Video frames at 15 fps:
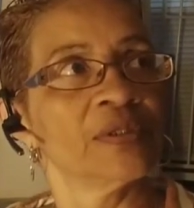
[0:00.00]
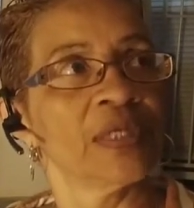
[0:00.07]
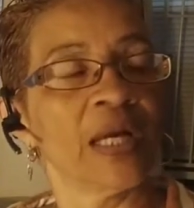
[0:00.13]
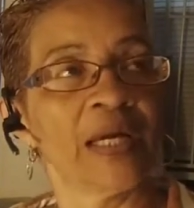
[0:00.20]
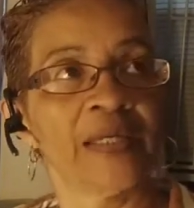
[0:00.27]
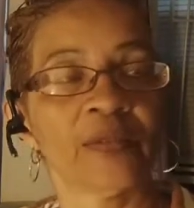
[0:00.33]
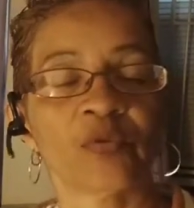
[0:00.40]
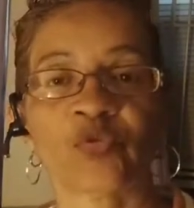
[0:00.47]

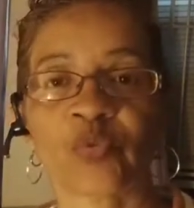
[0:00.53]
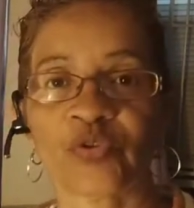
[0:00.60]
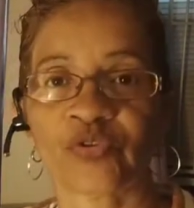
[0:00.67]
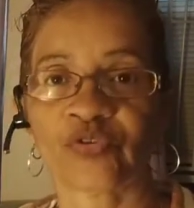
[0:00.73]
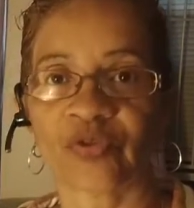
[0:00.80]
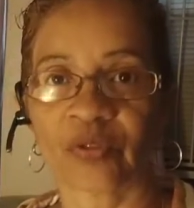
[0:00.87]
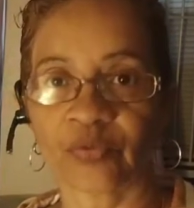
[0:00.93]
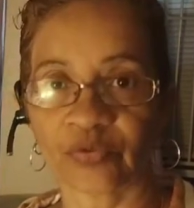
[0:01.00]
And it was
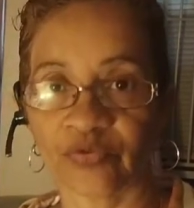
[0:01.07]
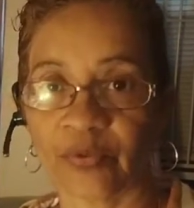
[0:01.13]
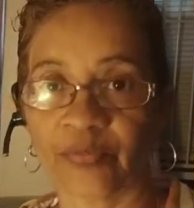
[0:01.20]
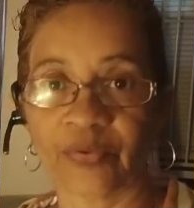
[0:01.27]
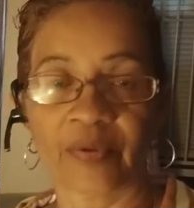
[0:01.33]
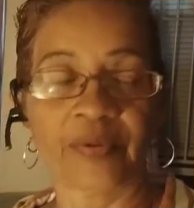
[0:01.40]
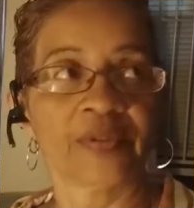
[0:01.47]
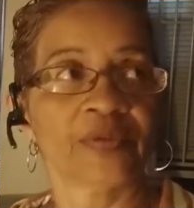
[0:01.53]
wintertime. It was
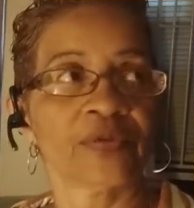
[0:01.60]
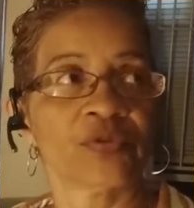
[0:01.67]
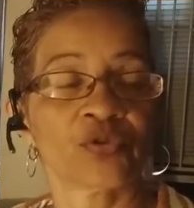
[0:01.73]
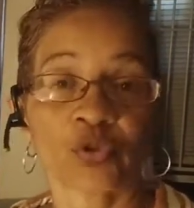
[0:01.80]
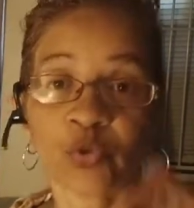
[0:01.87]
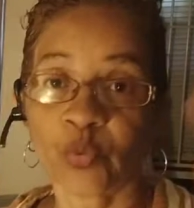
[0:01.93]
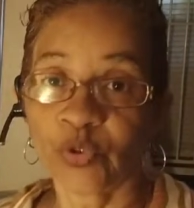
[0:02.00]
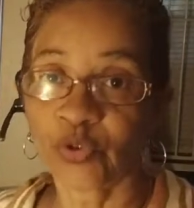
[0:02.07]
February, so
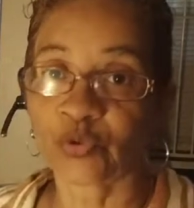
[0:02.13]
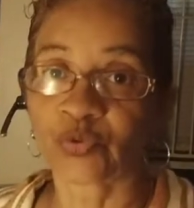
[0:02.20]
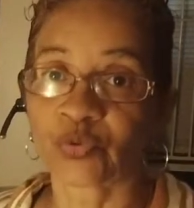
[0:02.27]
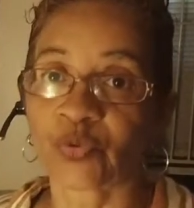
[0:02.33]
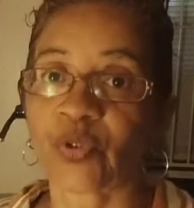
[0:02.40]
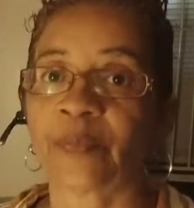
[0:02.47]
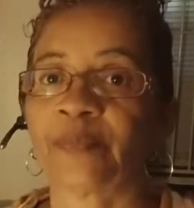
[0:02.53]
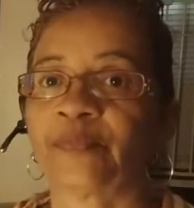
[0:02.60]
the windows
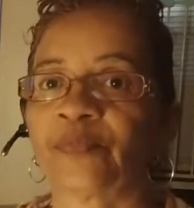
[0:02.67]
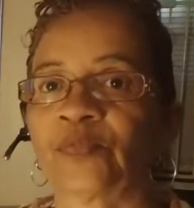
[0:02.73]
were up.